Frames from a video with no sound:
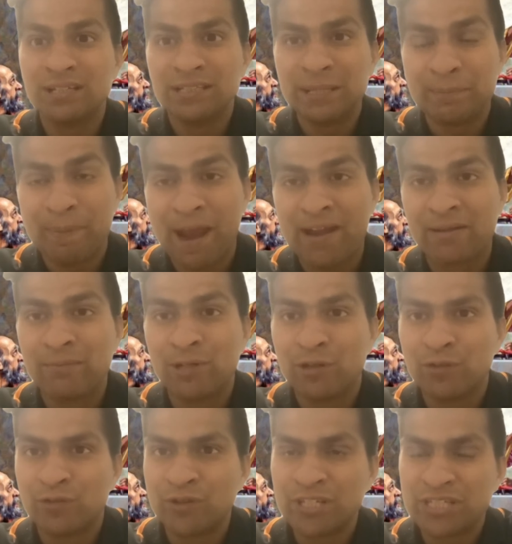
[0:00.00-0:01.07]
the parable
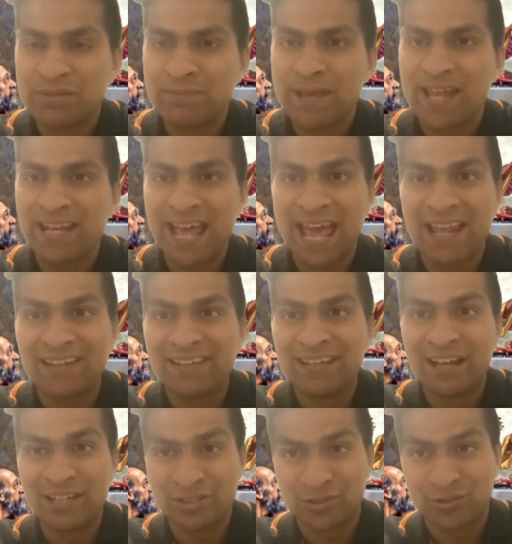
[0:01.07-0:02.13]
of rich man and
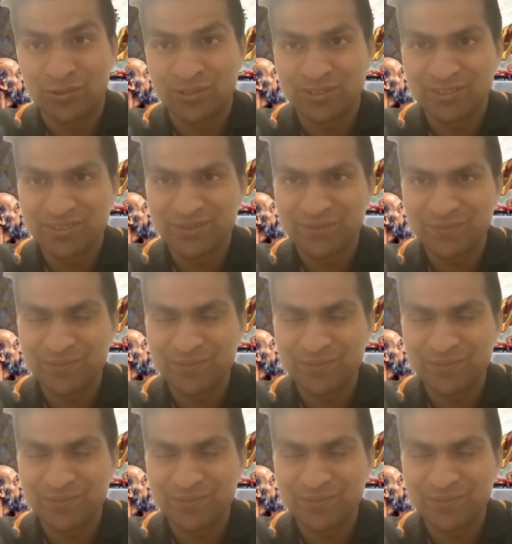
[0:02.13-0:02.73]
Lazarus.